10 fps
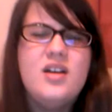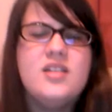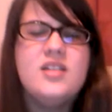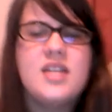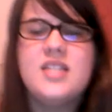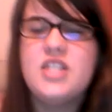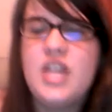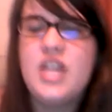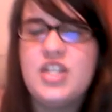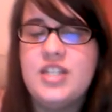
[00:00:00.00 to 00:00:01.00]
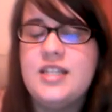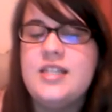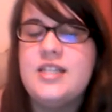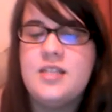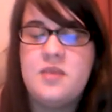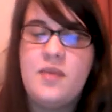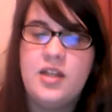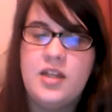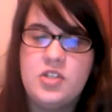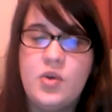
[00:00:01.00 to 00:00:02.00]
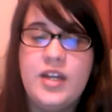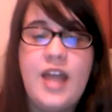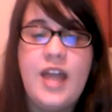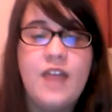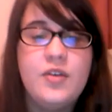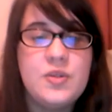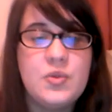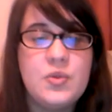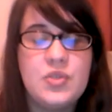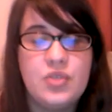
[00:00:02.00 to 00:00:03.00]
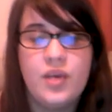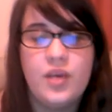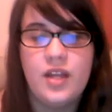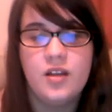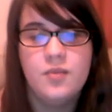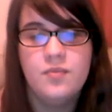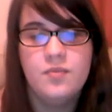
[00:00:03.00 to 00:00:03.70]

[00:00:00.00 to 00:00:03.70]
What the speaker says: Sex education needs to be mandatory in every school's curriculum.